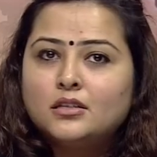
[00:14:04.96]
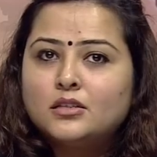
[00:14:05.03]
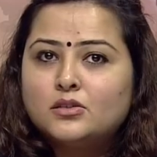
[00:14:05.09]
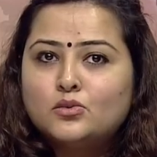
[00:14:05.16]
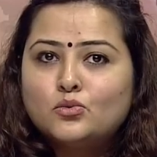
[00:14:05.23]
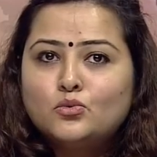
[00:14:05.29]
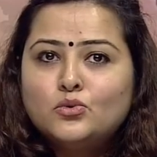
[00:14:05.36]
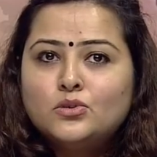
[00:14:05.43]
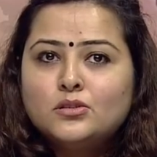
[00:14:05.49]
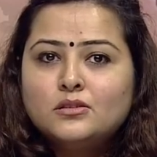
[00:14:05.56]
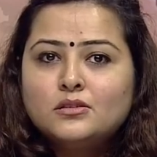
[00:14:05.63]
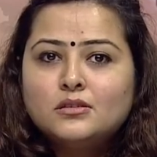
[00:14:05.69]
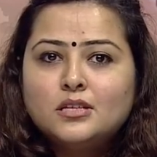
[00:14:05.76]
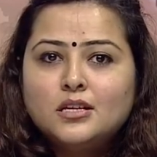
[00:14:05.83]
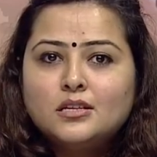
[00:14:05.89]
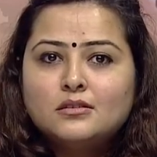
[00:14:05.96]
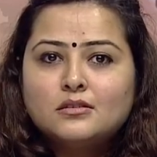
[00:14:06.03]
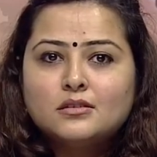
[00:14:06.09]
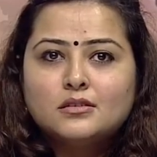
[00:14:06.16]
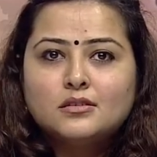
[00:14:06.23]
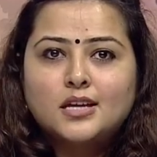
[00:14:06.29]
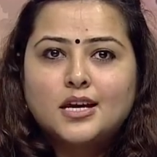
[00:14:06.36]
the students
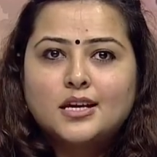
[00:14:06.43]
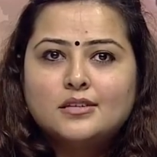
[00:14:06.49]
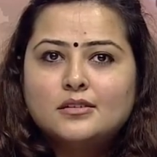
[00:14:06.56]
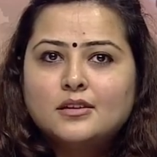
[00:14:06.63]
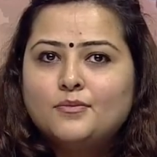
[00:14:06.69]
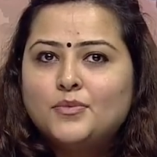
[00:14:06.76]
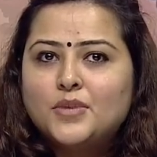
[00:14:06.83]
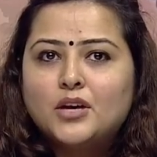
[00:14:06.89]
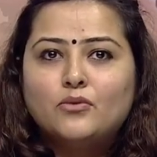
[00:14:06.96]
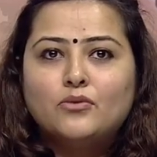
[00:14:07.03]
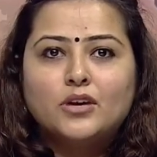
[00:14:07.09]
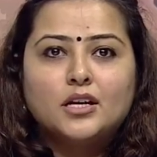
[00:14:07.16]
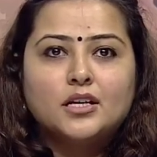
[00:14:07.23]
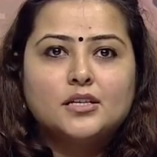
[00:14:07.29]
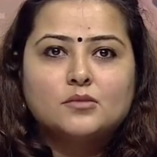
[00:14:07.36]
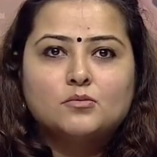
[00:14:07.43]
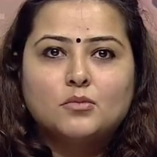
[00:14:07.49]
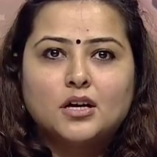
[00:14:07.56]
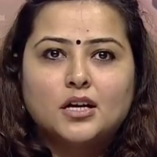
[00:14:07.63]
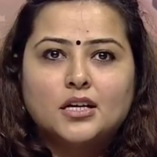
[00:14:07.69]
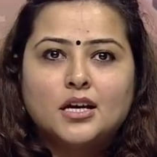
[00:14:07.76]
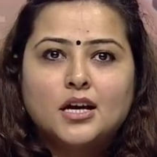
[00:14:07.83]
these days, they are very
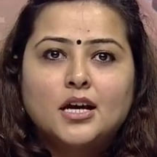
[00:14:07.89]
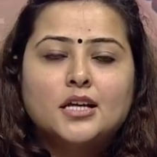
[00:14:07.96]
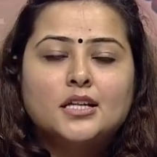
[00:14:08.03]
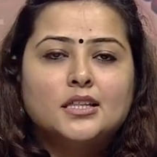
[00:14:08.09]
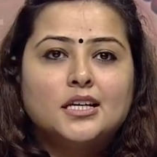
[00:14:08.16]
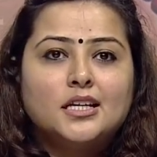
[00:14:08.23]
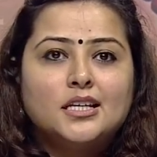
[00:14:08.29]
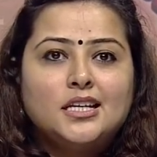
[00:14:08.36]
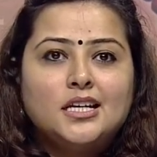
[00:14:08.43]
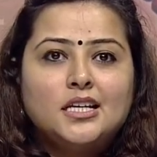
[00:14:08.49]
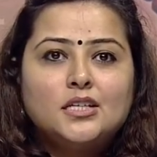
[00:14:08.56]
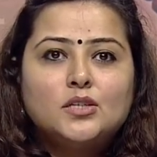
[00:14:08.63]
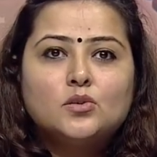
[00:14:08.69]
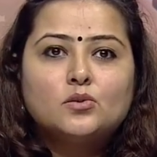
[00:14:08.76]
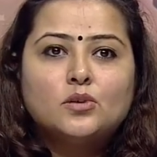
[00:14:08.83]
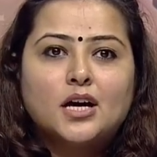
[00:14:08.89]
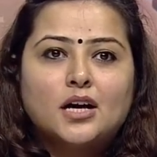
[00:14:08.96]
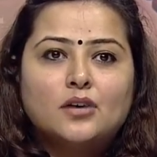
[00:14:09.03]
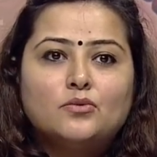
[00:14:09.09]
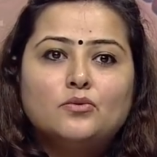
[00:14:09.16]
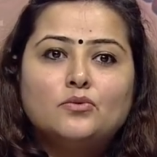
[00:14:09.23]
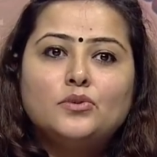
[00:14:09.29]
smart. They need to
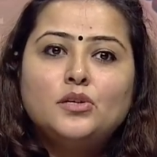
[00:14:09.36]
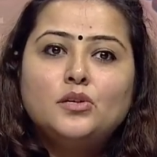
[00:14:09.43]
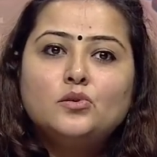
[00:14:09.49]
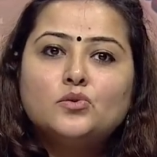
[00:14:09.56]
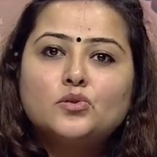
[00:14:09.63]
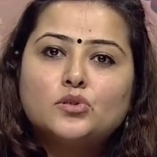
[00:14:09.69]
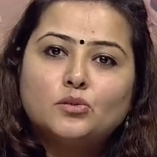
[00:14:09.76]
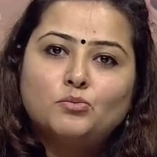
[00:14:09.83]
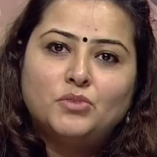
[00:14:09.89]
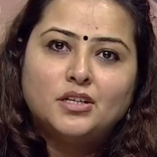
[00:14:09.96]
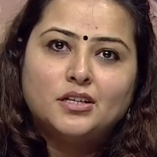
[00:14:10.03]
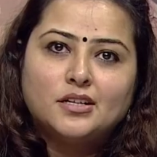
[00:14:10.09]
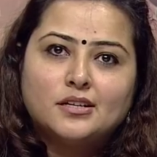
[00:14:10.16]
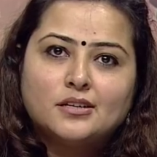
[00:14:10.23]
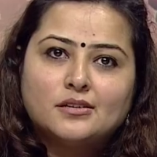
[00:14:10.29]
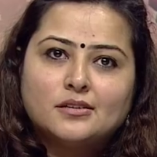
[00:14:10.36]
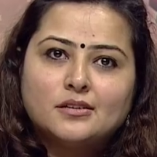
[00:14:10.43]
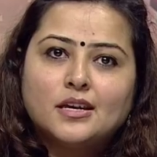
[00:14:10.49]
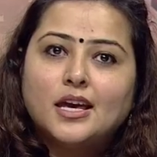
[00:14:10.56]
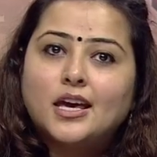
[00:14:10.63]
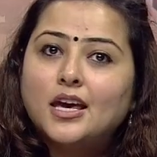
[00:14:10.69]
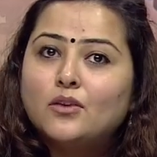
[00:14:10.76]
have new
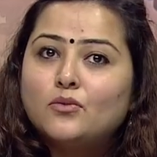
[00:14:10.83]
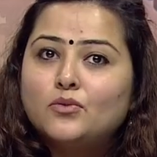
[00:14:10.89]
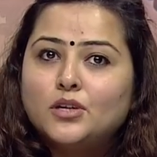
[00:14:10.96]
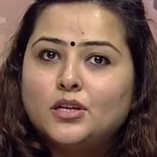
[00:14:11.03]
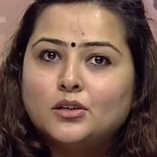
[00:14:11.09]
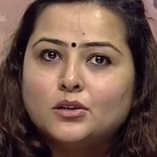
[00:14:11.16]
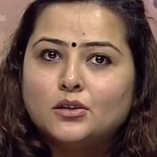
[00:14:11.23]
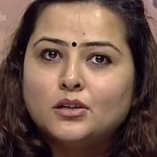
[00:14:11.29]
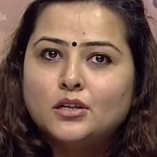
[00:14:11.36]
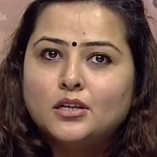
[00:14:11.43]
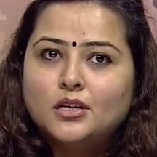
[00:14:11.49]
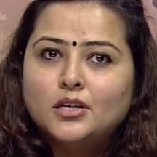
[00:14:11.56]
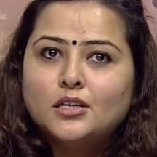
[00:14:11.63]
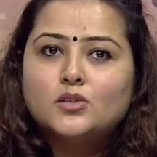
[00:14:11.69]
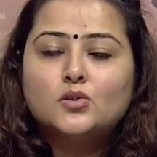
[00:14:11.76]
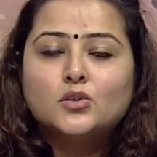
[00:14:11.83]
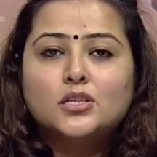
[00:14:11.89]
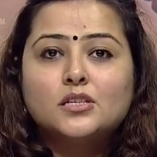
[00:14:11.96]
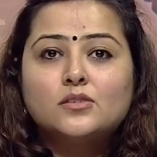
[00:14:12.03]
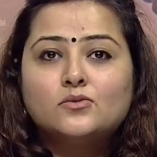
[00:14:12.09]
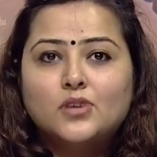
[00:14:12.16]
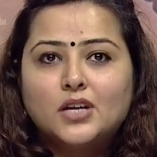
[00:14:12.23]
stimulants every year. So
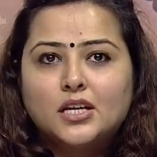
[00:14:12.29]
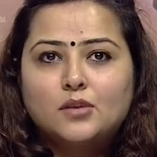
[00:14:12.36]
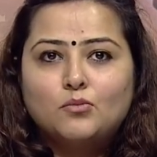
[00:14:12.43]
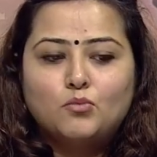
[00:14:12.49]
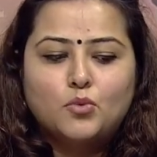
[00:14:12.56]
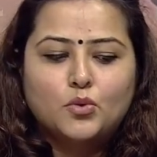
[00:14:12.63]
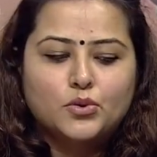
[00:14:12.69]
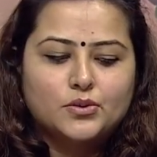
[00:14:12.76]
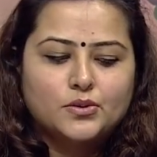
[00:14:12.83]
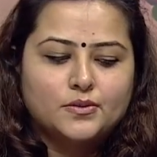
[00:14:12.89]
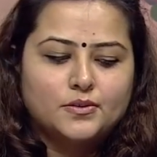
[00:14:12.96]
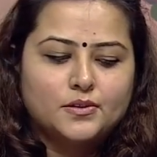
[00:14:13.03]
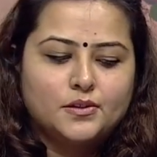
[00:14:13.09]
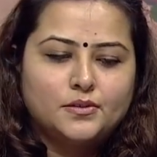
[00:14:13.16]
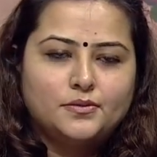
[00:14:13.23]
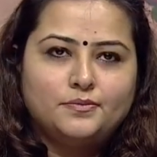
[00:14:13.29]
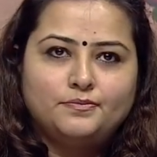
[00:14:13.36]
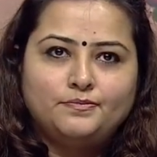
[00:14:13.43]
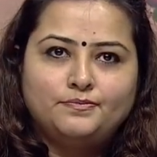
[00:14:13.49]
it is very important.